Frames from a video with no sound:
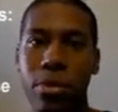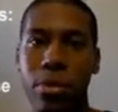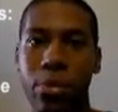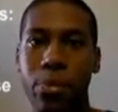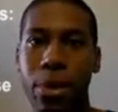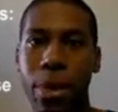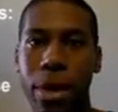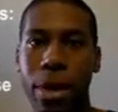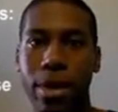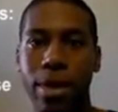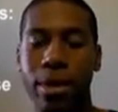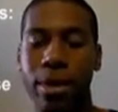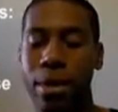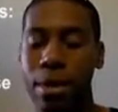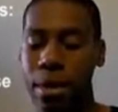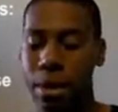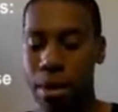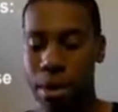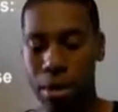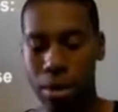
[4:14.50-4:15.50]
bed.
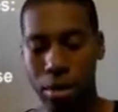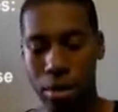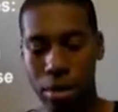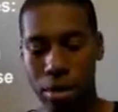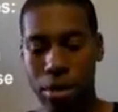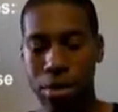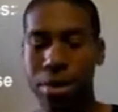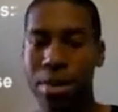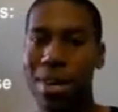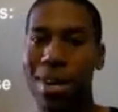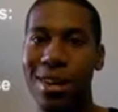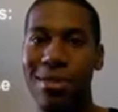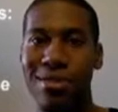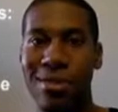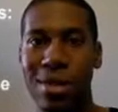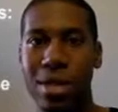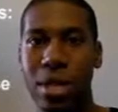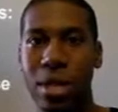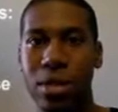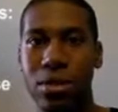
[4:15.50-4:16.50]
You know, because you can't
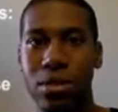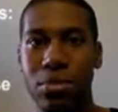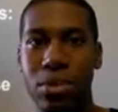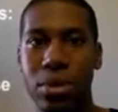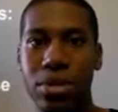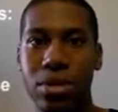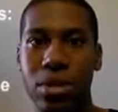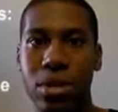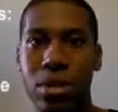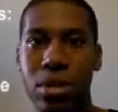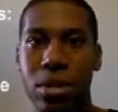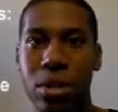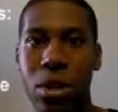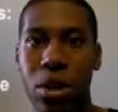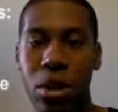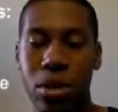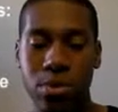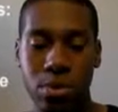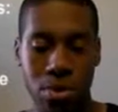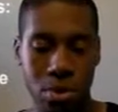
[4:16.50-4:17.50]
really eat too much
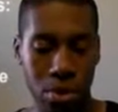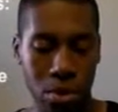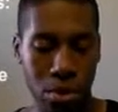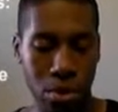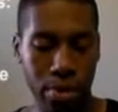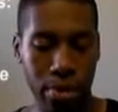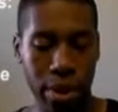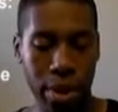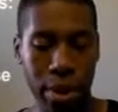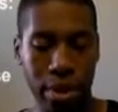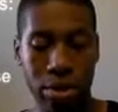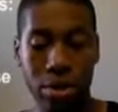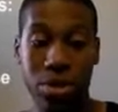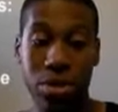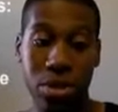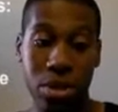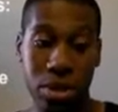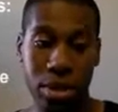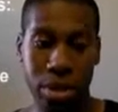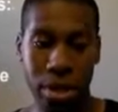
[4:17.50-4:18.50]
carbs when you go to bed. You
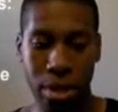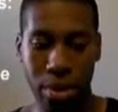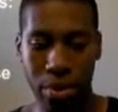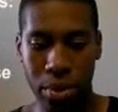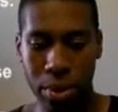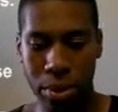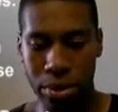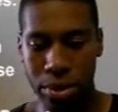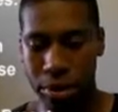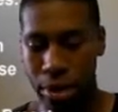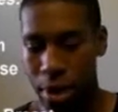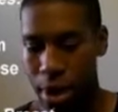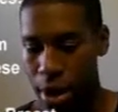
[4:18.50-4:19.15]
shouldn't, anyways.